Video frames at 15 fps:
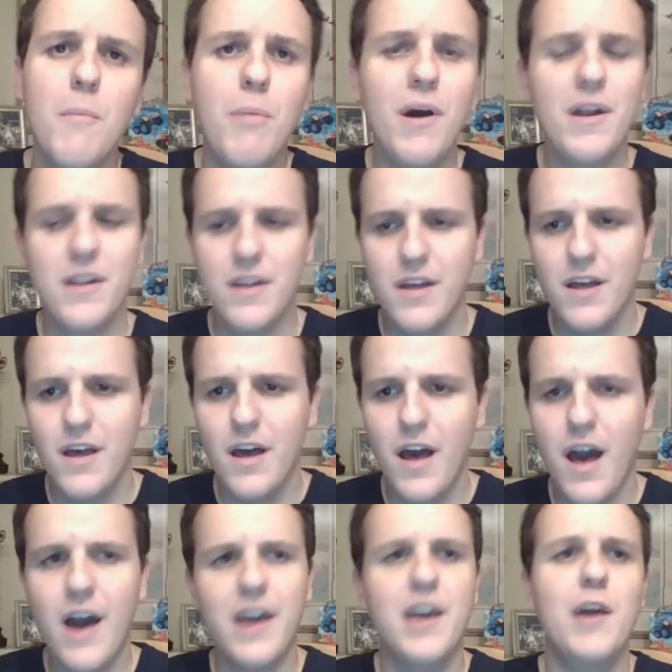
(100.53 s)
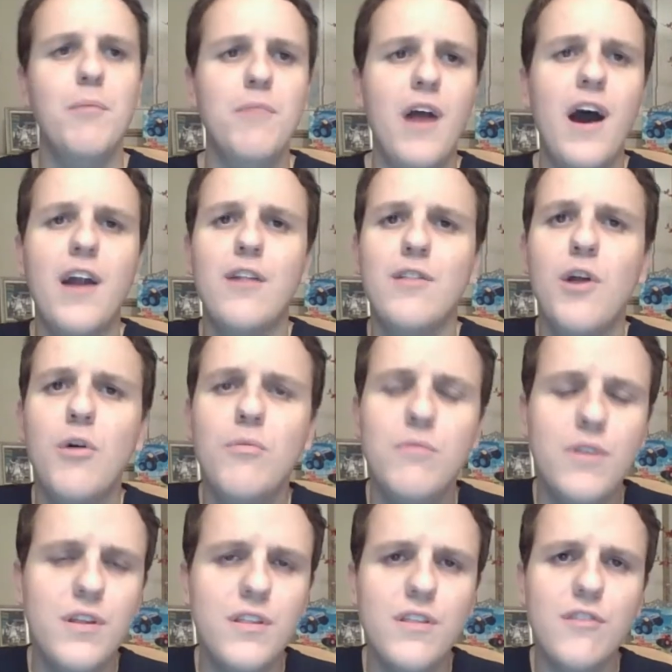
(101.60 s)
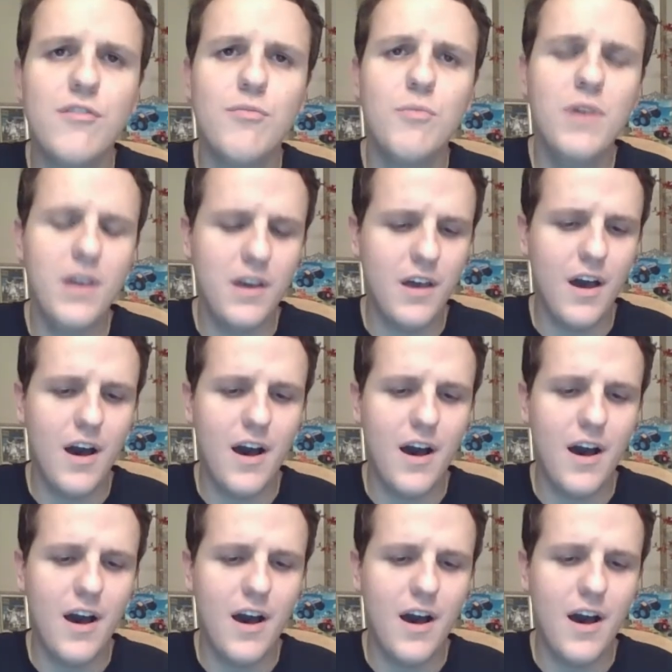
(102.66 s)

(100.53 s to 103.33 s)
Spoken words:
But I am not alone this week.